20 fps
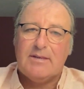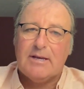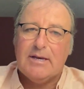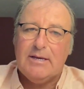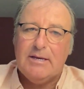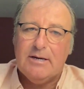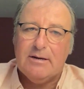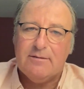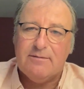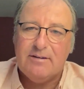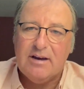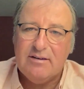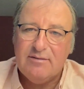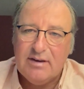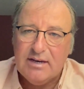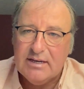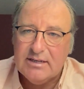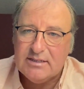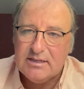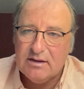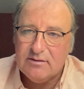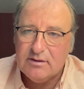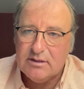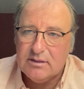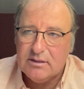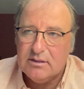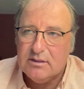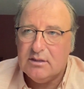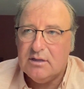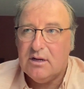your
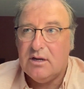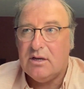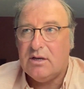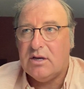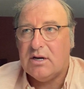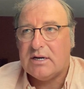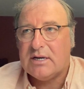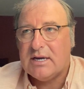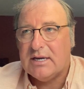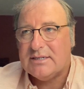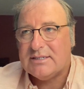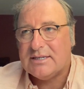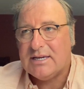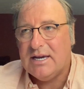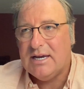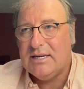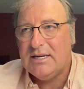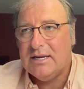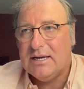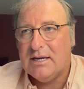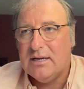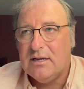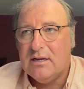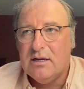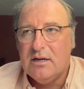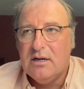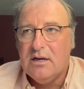587, your Cascadia,